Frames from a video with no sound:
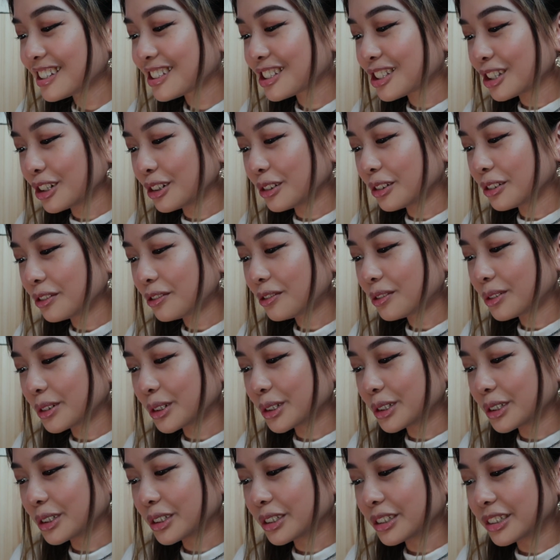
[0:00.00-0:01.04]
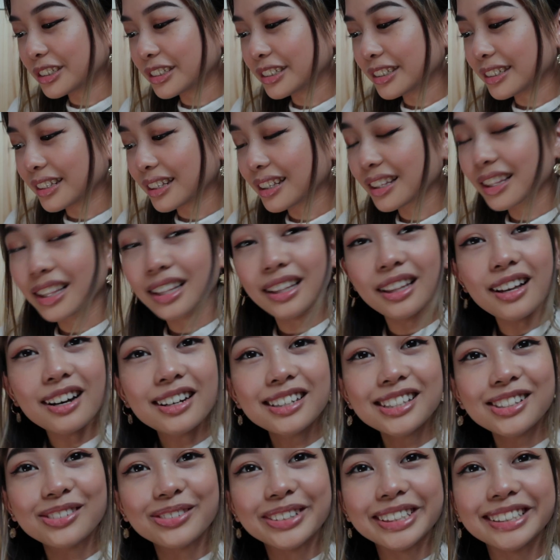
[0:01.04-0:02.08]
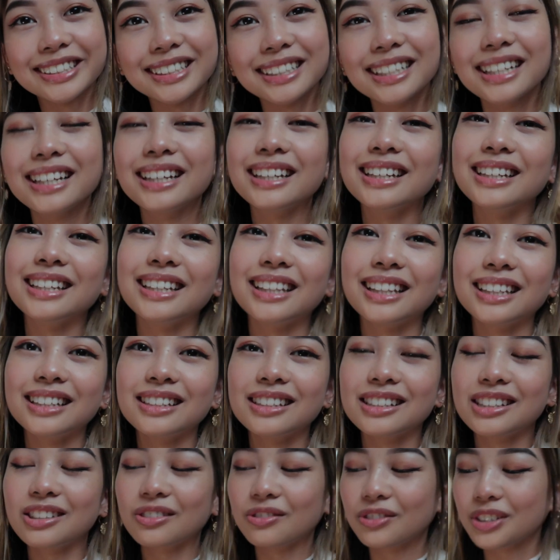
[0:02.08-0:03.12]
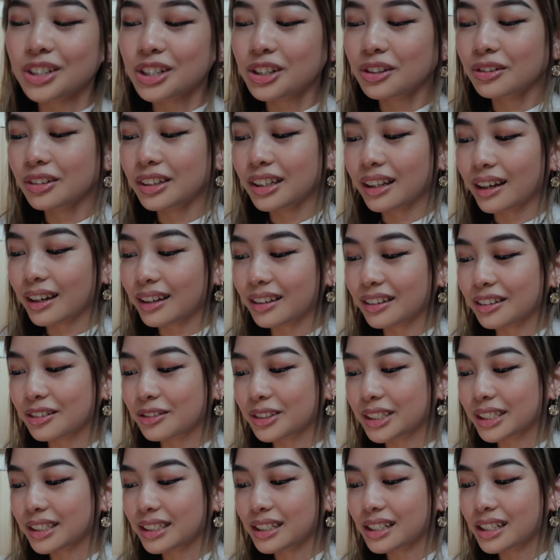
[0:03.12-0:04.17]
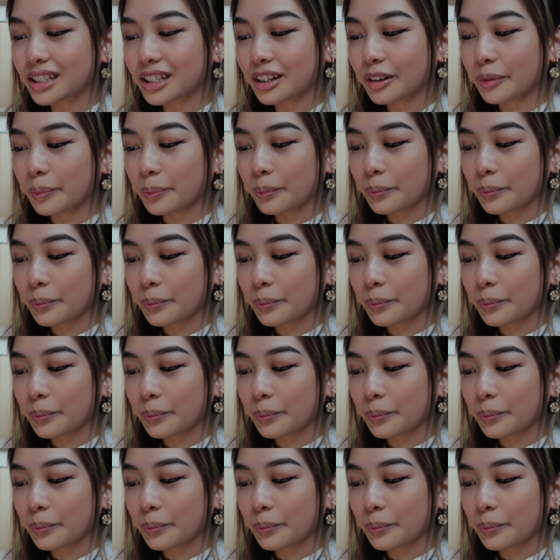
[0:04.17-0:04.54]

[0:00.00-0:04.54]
So for the last one, it is visual language.